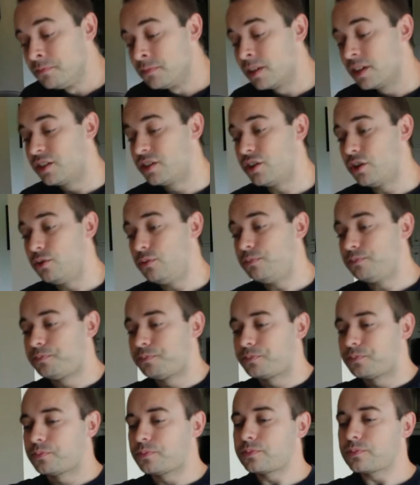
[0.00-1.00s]
So,
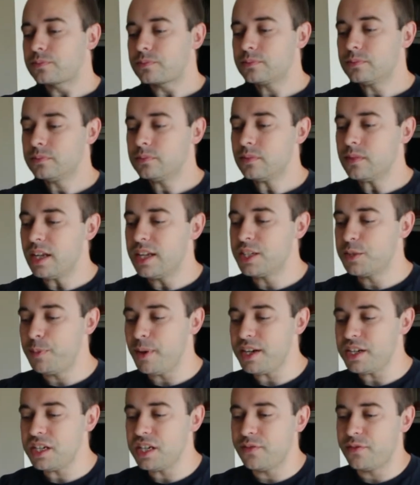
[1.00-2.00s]

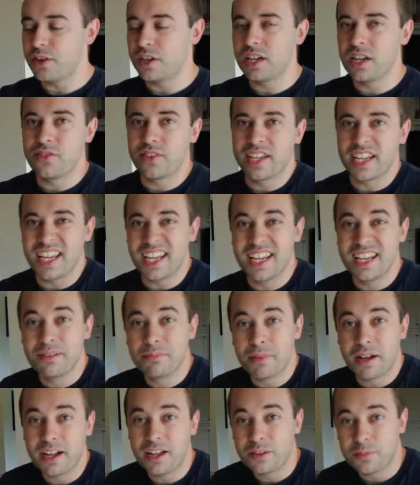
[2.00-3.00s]
especially if you're living in
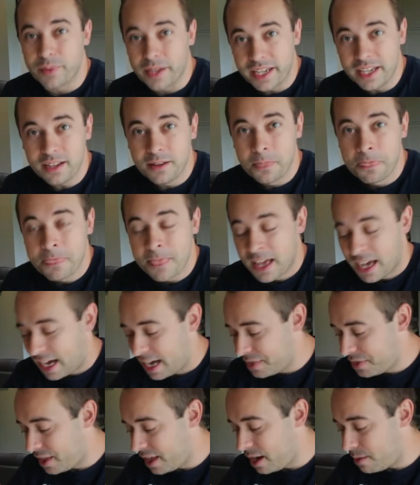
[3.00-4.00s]
Mildmay, I
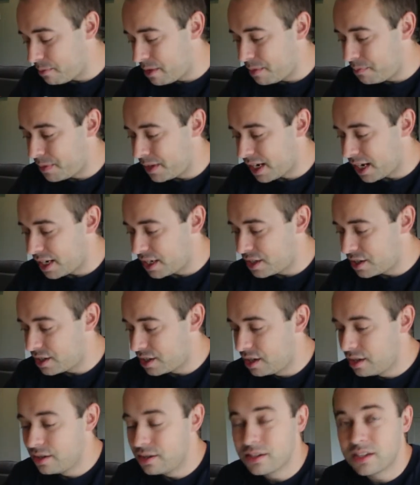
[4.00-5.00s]
thought it might be nice
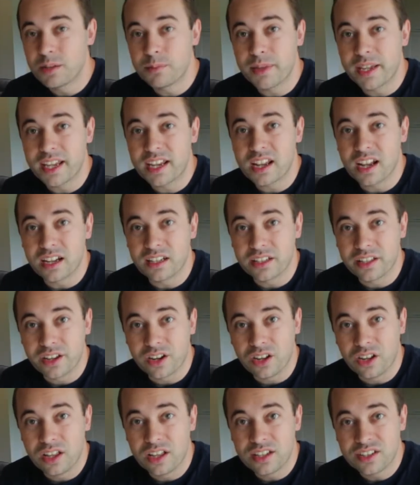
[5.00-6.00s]
to make a
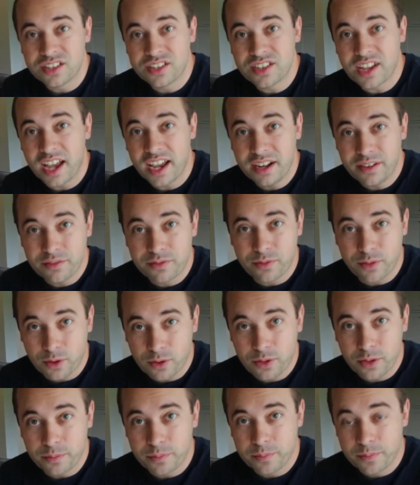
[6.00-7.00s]
little sign for
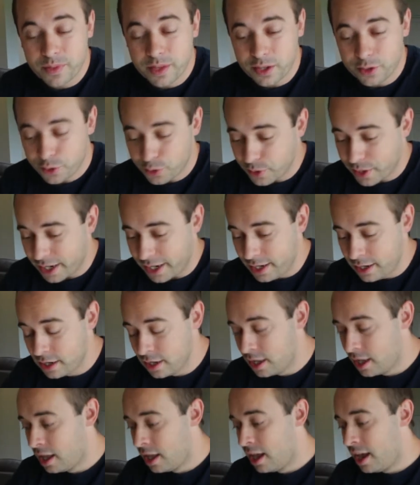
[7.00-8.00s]
them. Okay?
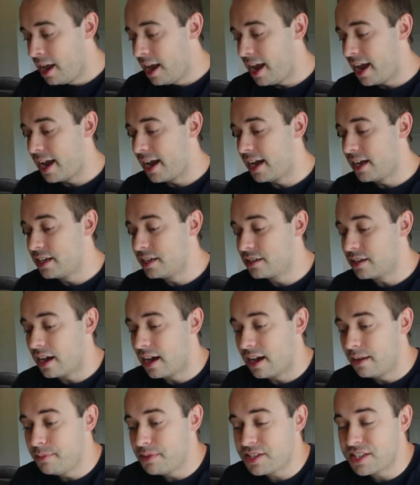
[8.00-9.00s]
And
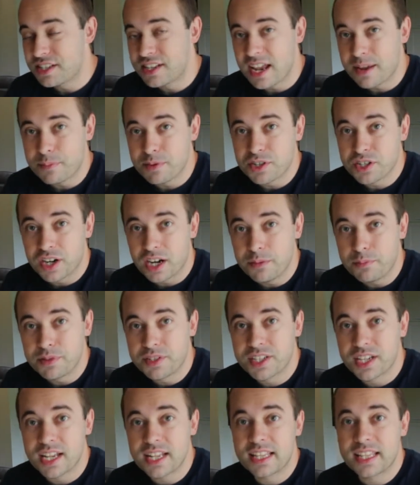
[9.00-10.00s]
Mrs. Nappersharp
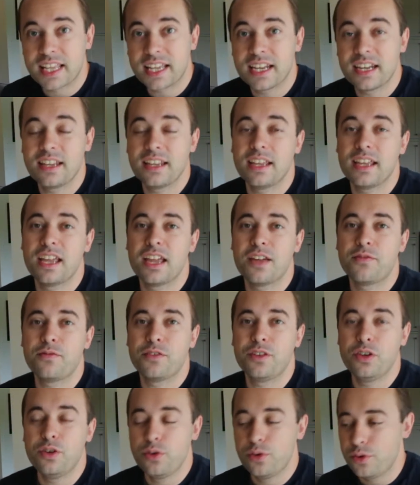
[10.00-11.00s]
said that if
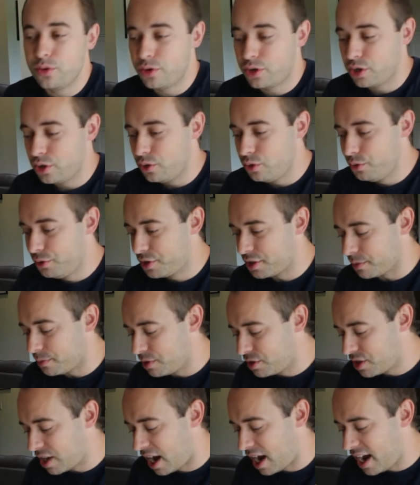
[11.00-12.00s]
you do some
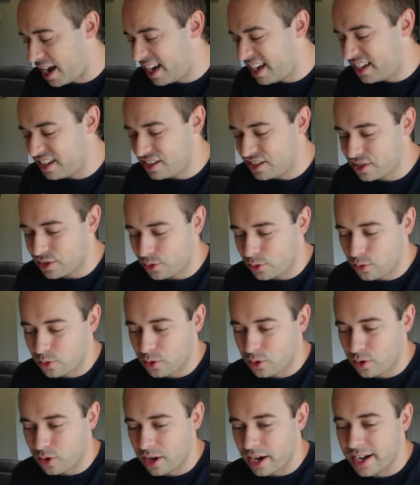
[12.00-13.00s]
signs
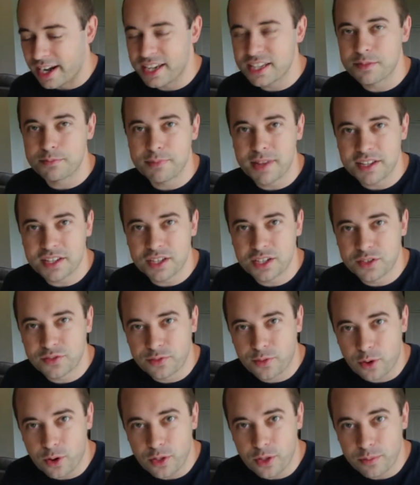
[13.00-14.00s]
or a nice message
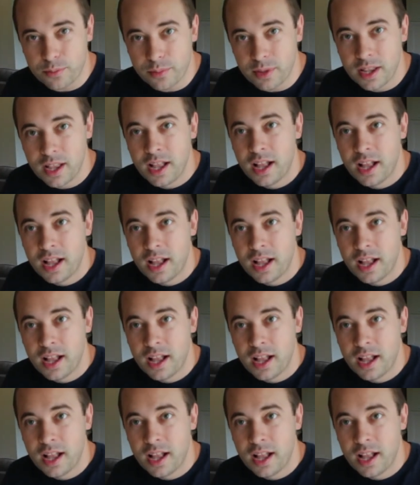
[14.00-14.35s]
for them,